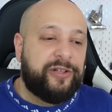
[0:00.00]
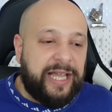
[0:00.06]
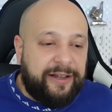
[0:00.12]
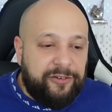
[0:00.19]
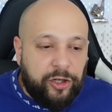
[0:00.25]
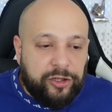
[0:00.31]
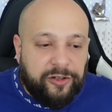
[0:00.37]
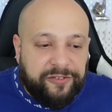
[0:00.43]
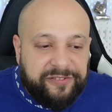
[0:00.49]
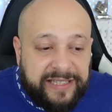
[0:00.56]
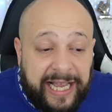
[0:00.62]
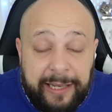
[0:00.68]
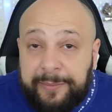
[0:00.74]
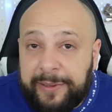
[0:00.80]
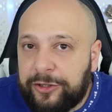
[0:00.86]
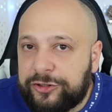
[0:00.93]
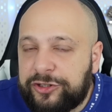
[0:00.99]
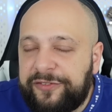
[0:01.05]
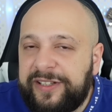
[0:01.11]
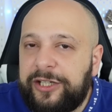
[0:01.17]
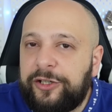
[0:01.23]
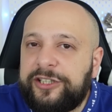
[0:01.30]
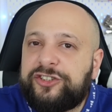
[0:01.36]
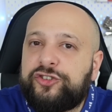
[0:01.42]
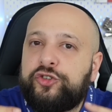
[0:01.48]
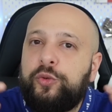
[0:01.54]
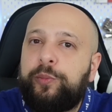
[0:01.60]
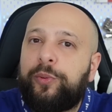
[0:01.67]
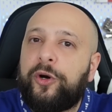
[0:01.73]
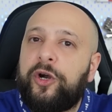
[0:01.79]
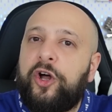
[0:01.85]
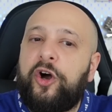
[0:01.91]
have a lot of time because the video is
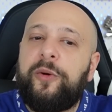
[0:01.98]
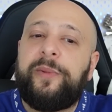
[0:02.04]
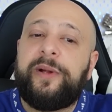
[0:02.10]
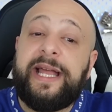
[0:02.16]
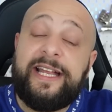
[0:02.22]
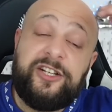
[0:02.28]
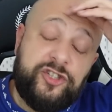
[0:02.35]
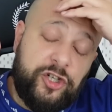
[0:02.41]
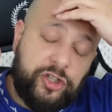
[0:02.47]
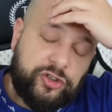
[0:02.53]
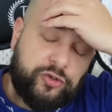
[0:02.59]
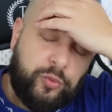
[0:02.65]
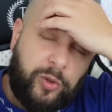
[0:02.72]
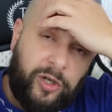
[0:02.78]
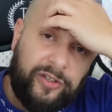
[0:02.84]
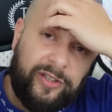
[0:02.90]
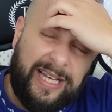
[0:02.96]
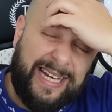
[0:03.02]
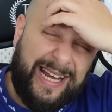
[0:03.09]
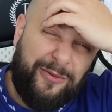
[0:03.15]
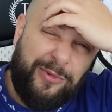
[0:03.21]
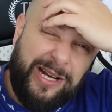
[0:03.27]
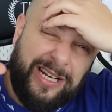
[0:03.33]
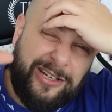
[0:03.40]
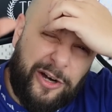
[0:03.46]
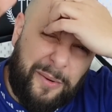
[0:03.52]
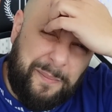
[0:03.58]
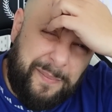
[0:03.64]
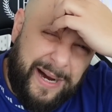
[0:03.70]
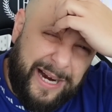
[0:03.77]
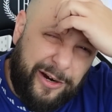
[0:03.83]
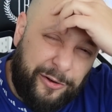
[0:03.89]
super long, but I just want, and I will come
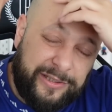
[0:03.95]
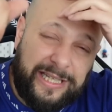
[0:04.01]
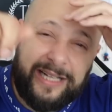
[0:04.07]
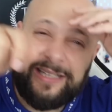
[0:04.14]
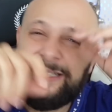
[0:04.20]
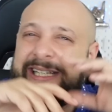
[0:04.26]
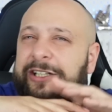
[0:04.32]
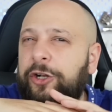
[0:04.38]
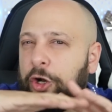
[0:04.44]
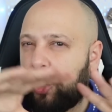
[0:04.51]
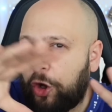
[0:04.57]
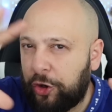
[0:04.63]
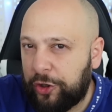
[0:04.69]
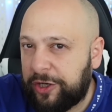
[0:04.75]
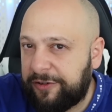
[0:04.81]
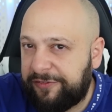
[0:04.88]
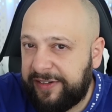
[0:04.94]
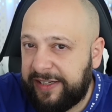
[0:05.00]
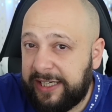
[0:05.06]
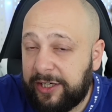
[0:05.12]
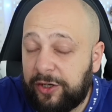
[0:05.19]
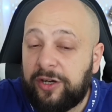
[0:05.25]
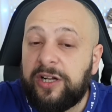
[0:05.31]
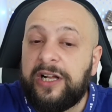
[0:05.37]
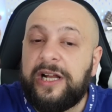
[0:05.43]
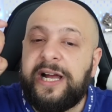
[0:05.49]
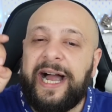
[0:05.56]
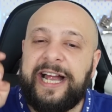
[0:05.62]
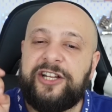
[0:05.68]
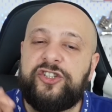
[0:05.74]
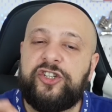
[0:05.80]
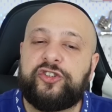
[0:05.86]
back on that in a longer video,
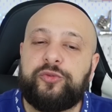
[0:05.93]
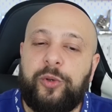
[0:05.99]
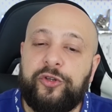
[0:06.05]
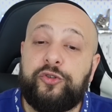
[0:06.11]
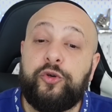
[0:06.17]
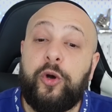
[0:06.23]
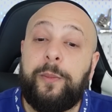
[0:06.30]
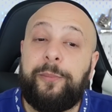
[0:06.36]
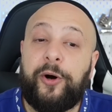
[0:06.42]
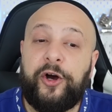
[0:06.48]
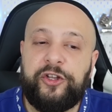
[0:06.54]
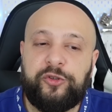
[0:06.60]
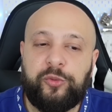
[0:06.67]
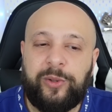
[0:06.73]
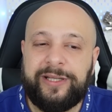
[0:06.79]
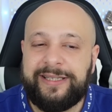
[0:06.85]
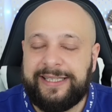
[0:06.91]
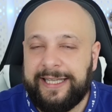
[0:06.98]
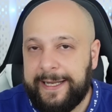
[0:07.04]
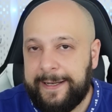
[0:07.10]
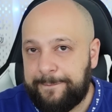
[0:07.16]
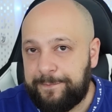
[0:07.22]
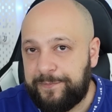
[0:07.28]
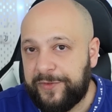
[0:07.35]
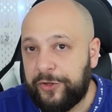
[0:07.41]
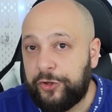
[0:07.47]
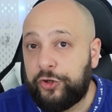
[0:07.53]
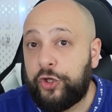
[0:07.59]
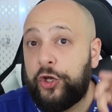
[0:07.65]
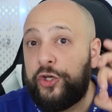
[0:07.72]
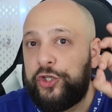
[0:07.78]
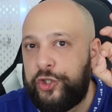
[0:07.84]
I just want to appoint one thing.
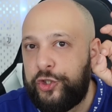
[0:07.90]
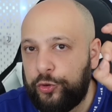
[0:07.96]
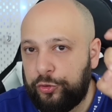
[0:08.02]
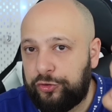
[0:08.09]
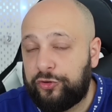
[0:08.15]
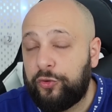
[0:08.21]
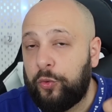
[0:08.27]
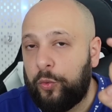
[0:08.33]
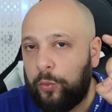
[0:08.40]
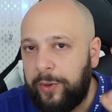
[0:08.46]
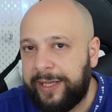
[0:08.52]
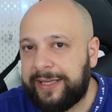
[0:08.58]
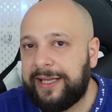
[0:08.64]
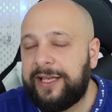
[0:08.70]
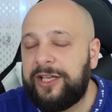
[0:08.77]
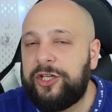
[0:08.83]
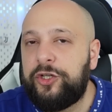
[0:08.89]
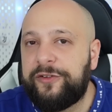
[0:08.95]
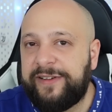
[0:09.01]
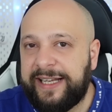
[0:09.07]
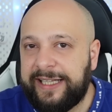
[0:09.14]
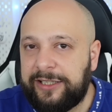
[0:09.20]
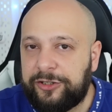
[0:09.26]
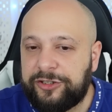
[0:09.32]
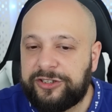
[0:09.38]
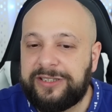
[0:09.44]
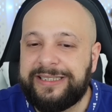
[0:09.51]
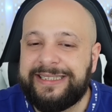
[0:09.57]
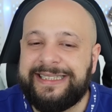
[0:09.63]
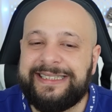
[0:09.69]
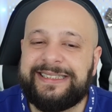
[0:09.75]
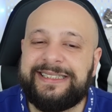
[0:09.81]
The youth with Juventus
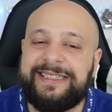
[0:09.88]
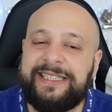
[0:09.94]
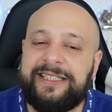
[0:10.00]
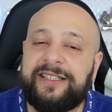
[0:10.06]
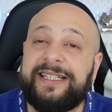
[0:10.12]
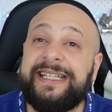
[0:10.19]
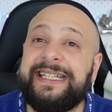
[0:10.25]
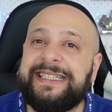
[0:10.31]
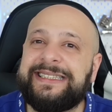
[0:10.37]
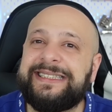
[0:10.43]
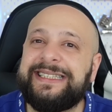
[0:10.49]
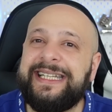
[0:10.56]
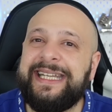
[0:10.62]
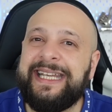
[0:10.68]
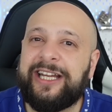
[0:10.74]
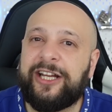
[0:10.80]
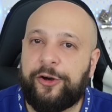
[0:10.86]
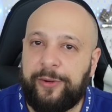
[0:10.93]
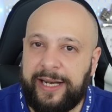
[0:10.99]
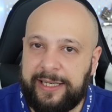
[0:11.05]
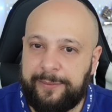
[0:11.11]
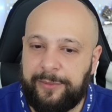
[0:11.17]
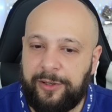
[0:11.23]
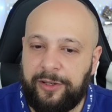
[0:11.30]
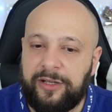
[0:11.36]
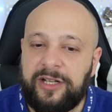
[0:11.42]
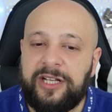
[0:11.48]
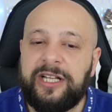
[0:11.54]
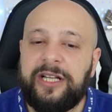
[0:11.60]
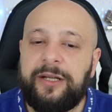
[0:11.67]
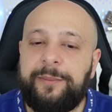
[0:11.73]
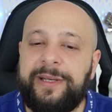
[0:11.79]
this year is incredible,
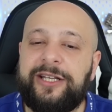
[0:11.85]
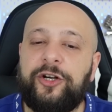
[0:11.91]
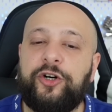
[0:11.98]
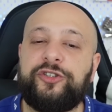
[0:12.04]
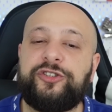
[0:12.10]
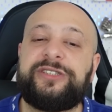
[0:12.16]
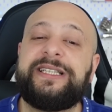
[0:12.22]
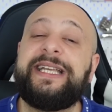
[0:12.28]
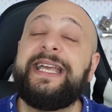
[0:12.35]
because